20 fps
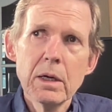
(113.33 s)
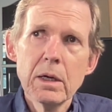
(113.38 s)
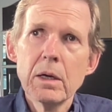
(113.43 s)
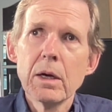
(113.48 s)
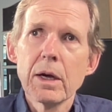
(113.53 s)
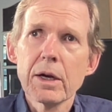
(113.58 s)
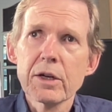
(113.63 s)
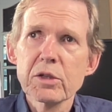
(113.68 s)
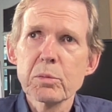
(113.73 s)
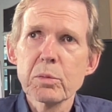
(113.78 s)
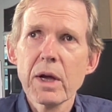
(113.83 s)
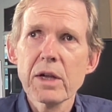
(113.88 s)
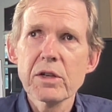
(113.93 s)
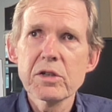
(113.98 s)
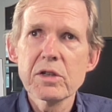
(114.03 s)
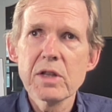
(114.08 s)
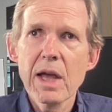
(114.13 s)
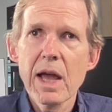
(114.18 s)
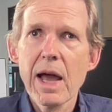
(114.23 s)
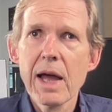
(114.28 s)

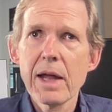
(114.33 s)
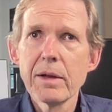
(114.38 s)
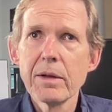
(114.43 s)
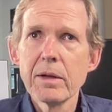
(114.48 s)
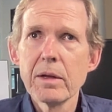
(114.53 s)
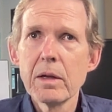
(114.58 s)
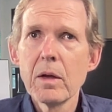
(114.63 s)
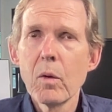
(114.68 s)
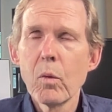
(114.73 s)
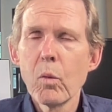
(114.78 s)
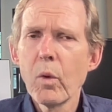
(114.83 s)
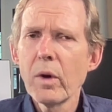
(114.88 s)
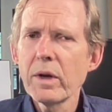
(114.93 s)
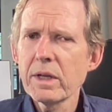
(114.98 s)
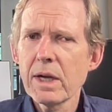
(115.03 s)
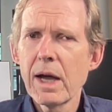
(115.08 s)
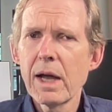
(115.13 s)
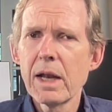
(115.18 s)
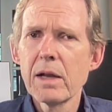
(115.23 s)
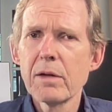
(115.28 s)
express that. What
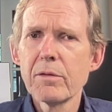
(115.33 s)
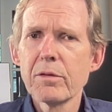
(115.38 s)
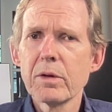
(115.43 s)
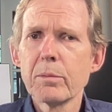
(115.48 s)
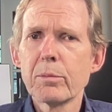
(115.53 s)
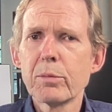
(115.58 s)
kind of a